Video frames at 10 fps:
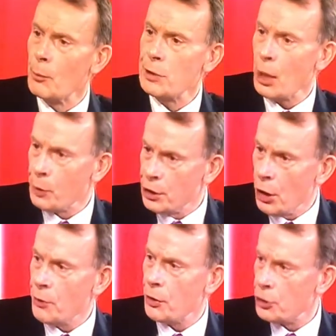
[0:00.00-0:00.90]
Now, we
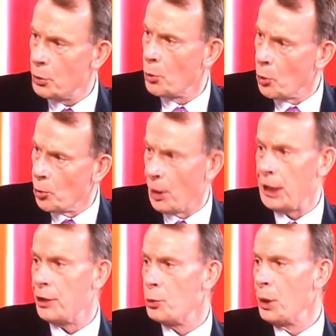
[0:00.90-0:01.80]
know that you're
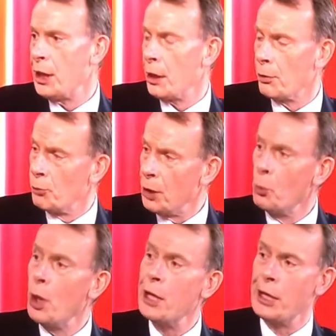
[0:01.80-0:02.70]
already tweaking and
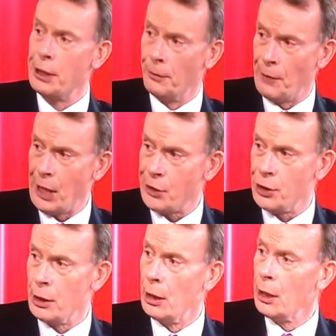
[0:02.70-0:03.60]
reworking the vaccine